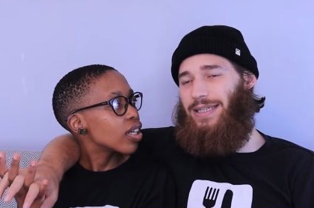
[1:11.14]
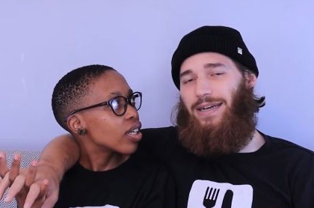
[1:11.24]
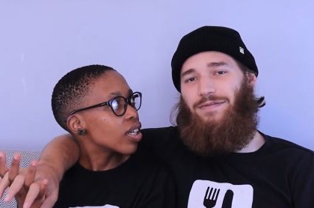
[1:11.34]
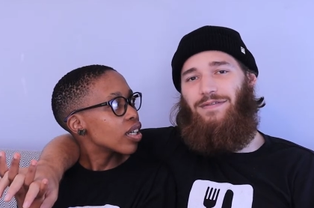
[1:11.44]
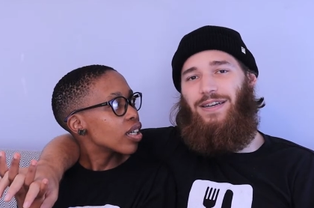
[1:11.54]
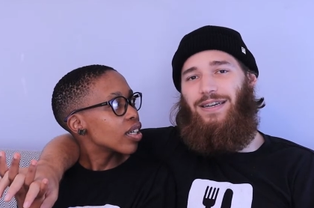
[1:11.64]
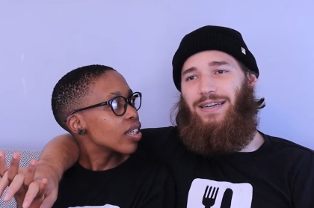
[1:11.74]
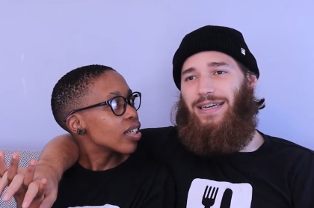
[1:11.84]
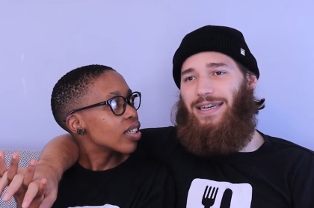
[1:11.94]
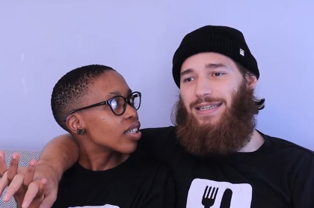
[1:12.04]
Speaker 1: stuff,
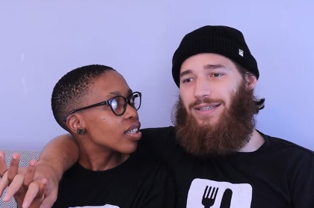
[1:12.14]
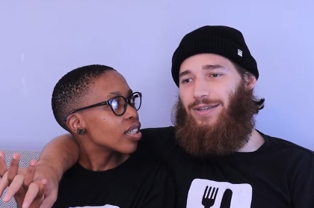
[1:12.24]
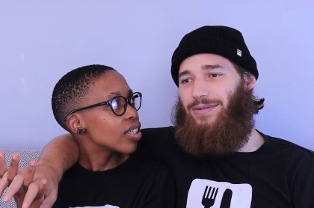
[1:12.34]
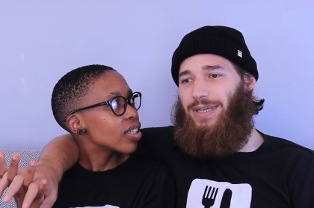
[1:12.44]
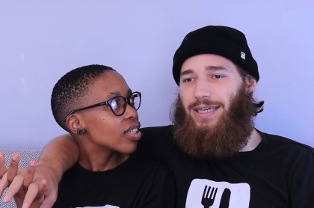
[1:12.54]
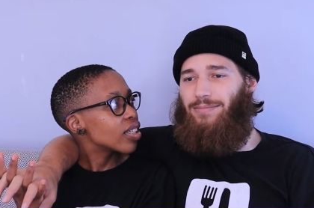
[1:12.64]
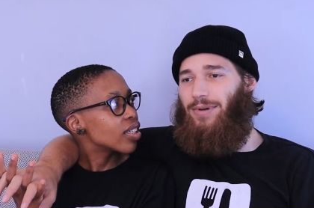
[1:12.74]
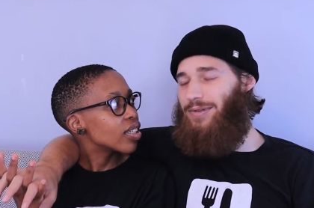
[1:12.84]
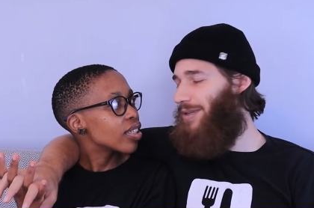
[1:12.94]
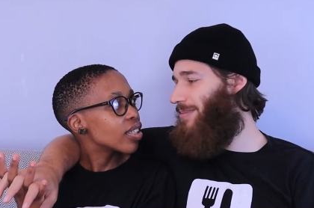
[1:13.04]
and so they
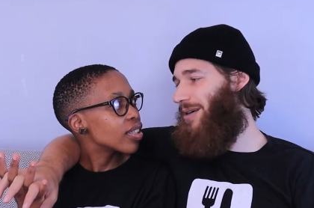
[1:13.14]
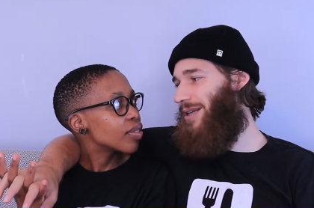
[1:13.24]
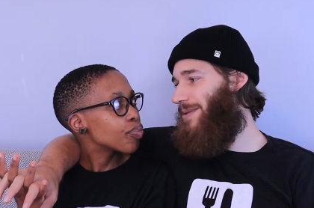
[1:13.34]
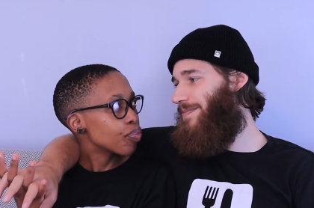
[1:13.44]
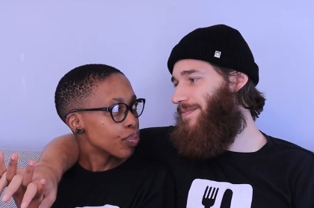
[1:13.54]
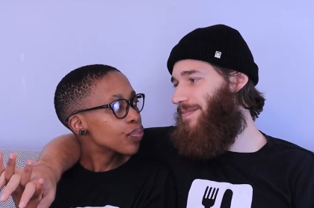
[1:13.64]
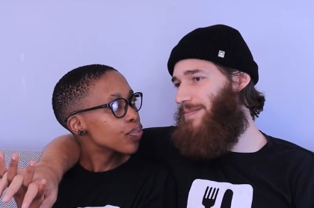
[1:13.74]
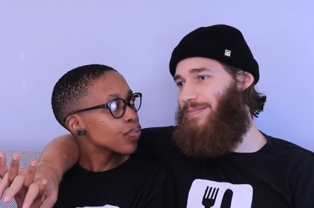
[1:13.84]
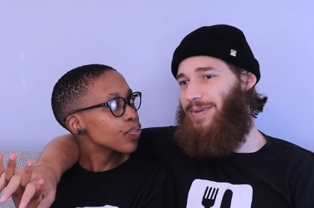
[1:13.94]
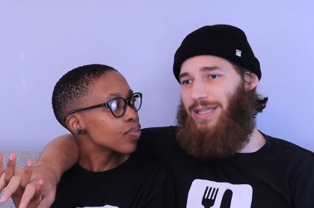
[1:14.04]
can boast about it.
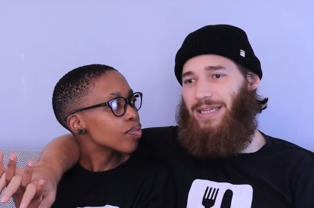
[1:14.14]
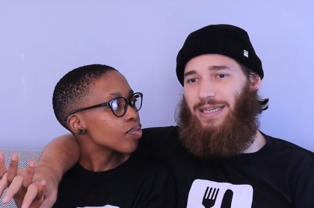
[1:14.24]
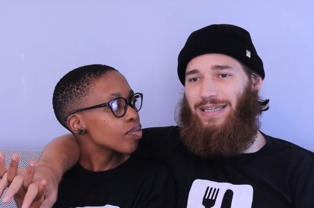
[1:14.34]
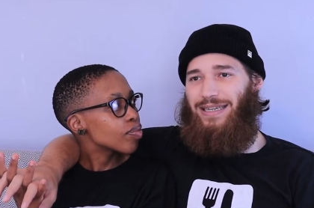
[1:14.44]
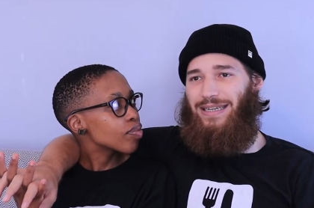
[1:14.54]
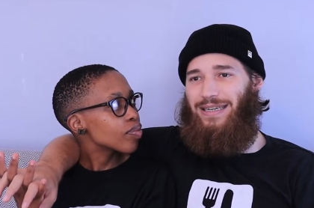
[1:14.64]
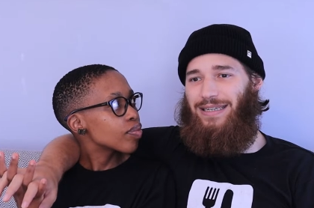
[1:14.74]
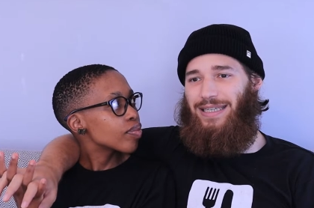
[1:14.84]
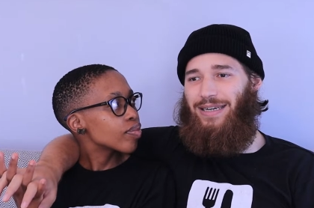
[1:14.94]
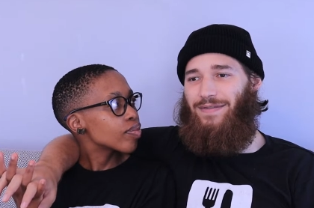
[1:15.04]
Mm-hmm. But then
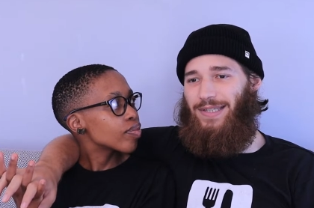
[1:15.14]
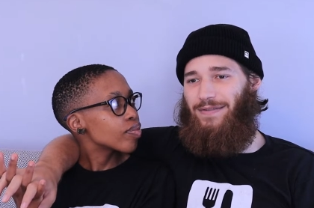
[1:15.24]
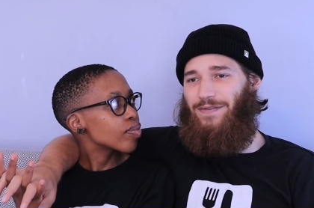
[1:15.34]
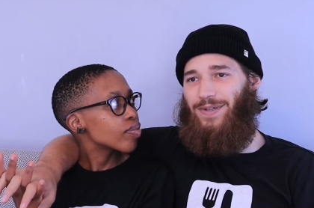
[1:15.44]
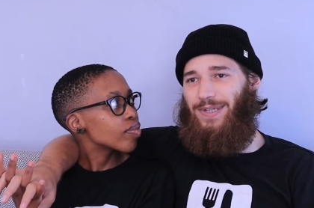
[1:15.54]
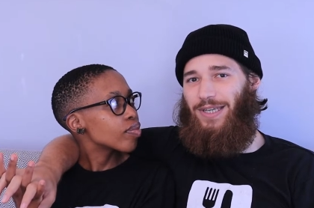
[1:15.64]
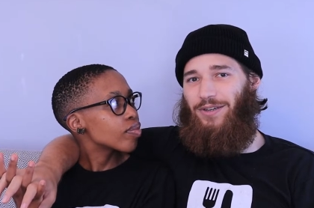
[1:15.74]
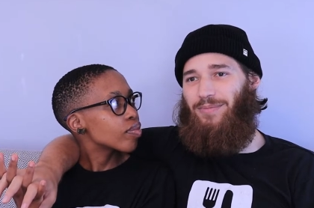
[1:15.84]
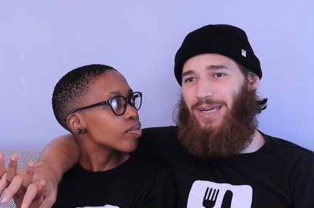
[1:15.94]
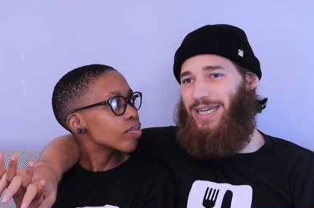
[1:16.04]
uh, he obviously feels
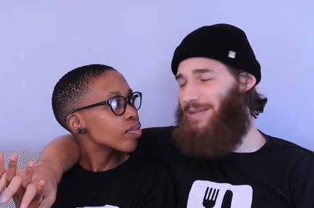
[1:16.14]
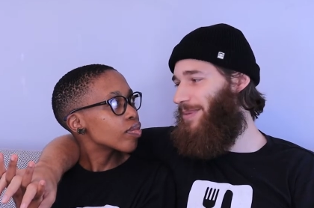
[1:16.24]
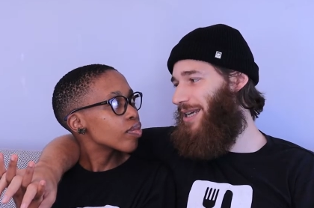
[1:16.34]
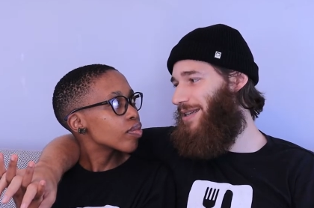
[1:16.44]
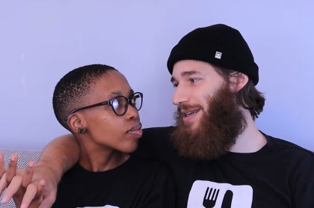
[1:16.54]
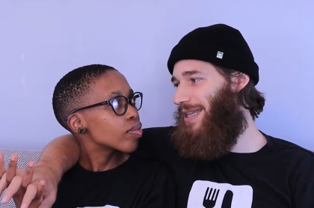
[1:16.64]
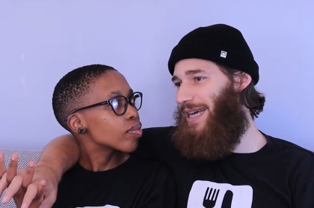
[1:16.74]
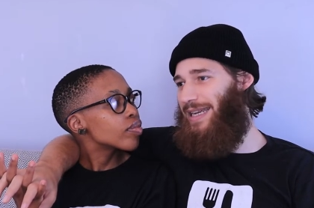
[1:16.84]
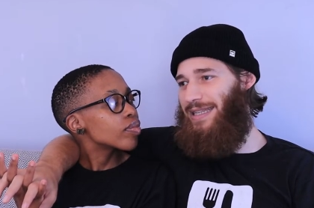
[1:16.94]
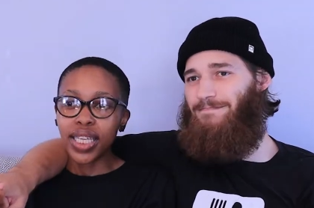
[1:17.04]
dehumanized by a lot
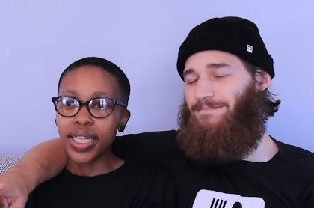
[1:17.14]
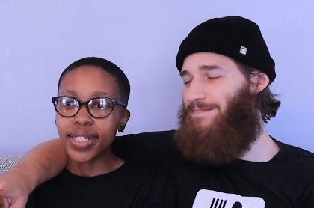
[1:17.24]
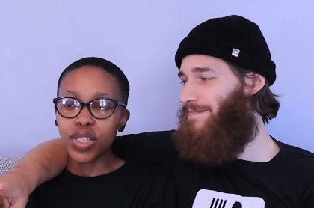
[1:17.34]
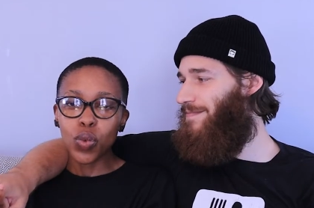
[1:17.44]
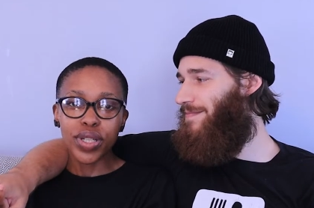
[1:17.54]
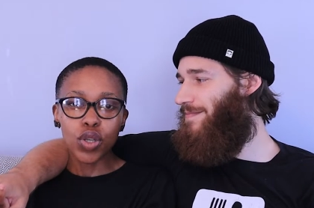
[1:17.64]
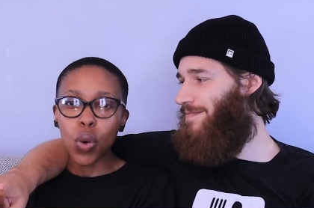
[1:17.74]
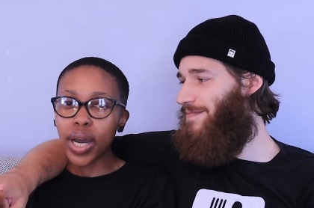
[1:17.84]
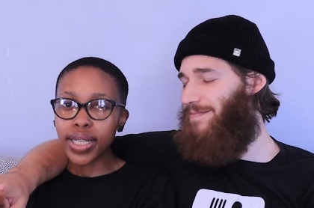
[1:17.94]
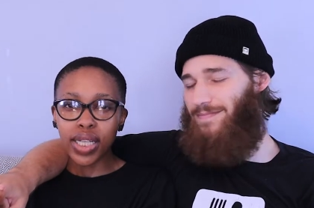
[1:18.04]
of that.
Speaker 2: He just wants
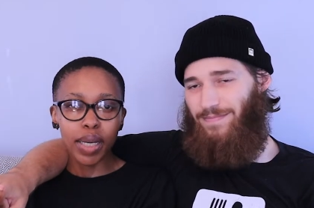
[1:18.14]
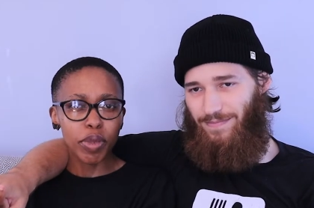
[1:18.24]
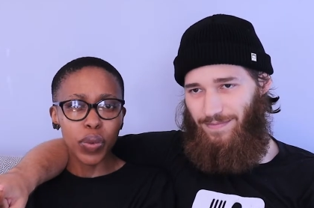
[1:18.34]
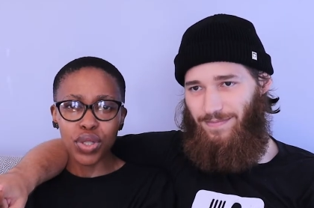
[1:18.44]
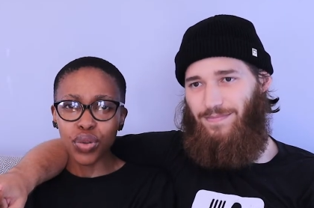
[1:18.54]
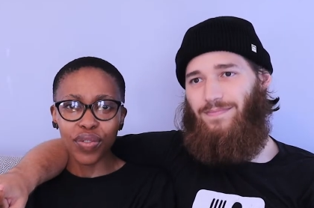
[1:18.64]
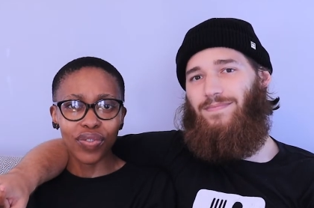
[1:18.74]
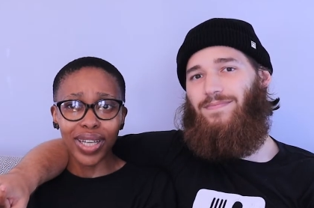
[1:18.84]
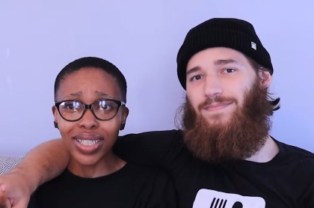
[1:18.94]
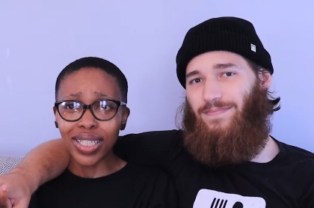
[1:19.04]
quiet time. He wants to
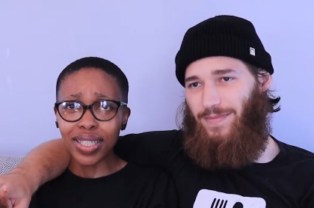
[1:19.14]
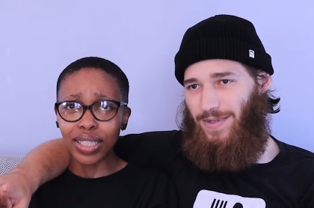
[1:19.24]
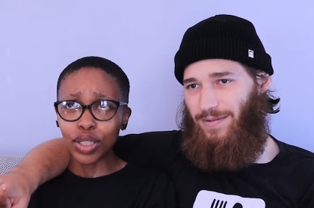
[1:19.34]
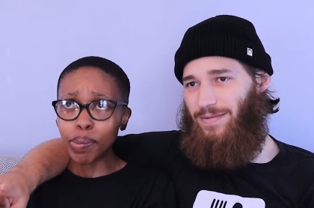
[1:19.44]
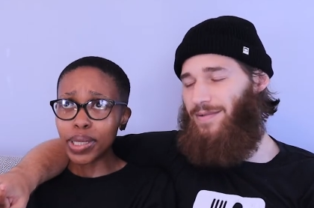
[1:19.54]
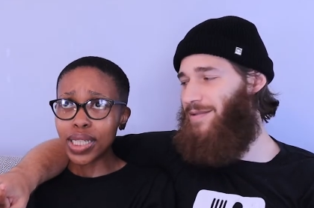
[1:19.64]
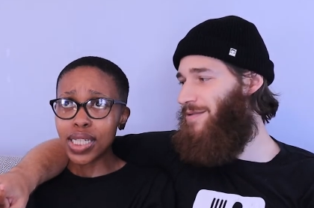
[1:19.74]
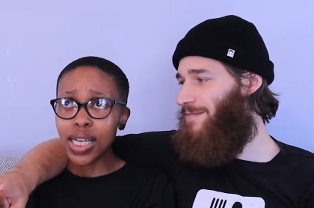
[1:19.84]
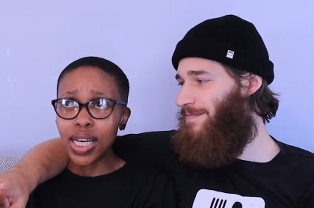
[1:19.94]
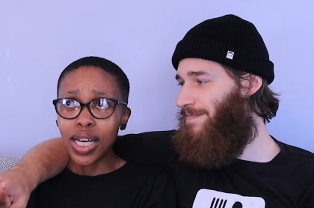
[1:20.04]
reflect. He's a little
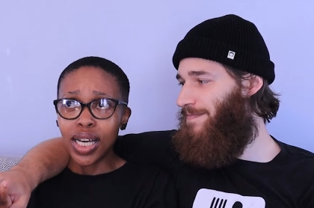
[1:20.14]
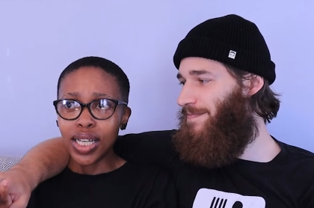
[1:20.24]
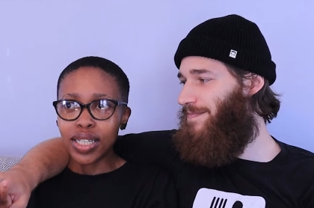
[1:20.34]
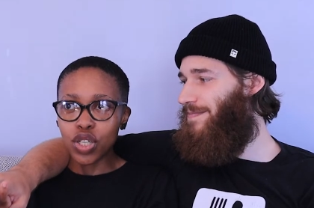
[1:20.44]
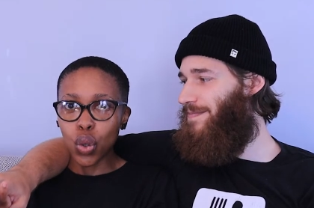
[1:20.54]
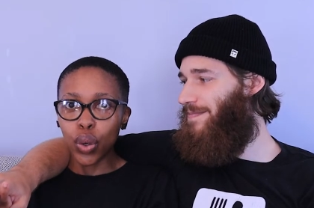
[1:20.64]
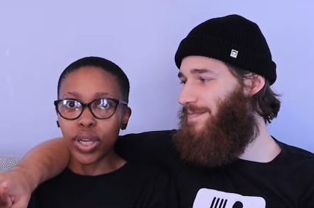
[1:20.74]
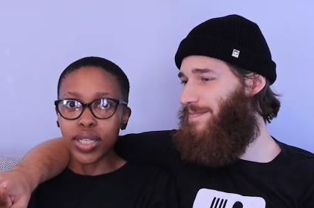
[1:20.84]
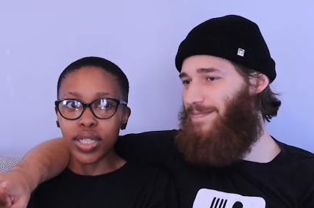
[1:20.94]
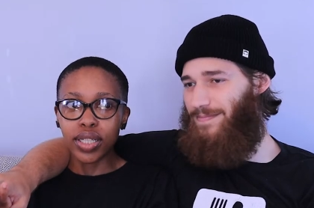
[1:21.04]
bit
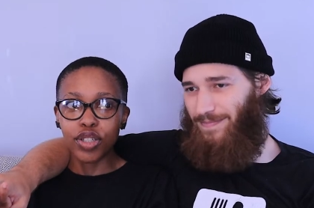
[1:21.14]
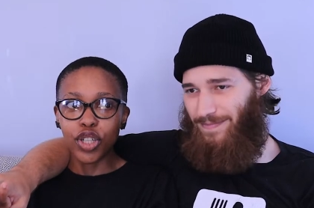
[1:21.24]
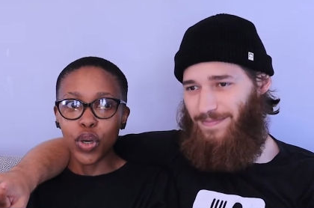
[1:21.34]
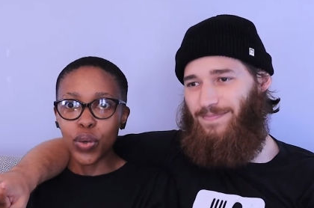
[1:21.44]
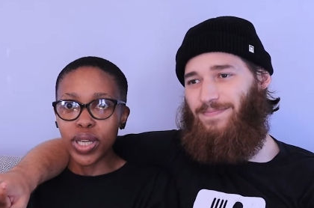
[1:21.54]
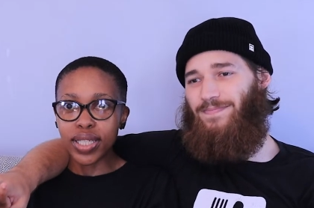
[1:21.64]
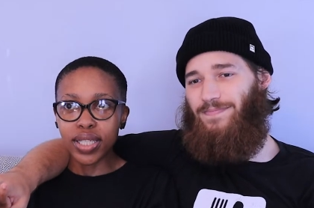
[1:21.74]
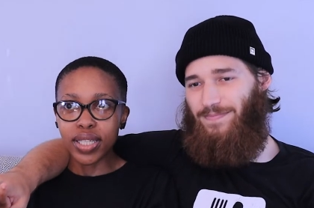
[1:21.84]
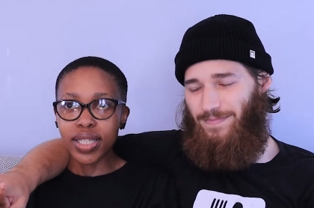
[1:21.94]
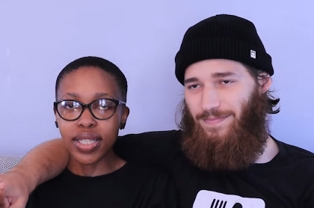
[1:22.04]
disoriented. You know, mm-hmm.
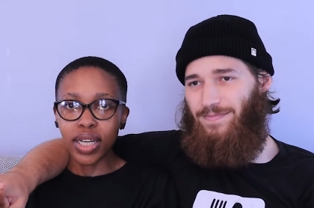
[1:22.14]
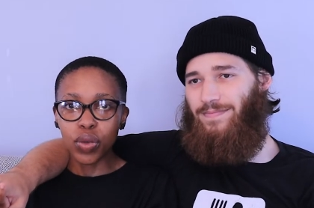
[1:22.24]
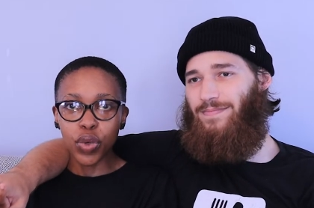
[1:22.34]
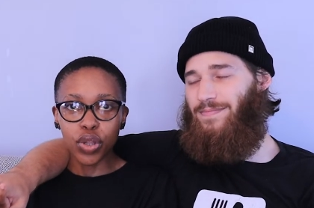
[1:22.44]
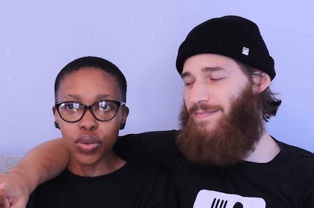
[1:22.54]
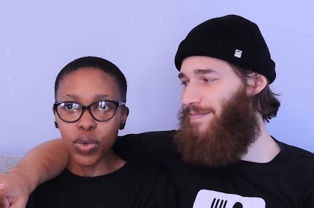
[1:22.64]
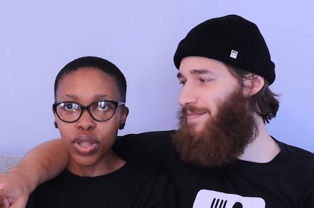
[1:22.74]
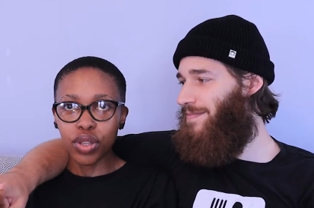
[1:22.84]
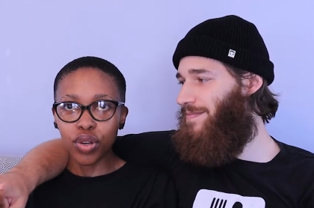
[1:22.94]
it's he's done with with